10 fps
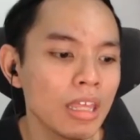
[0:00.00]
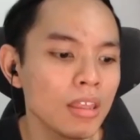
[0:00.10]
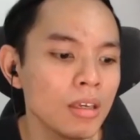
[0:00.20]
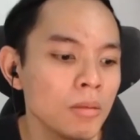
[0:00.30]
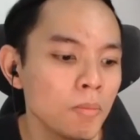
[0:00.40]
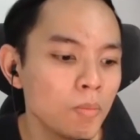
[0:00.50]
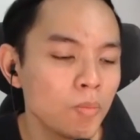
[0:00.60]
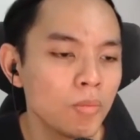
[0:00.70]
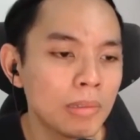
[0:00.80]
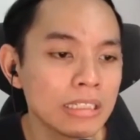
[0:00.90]
I think
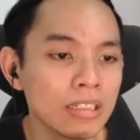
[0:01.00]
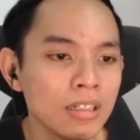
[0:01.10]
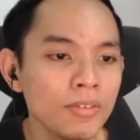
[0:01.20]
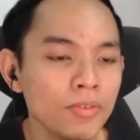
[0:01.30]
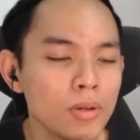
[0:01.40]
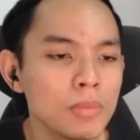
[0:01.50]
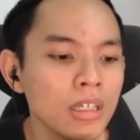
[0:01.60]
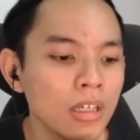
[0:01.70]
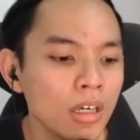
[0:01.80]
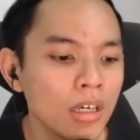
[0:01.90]
personally for me,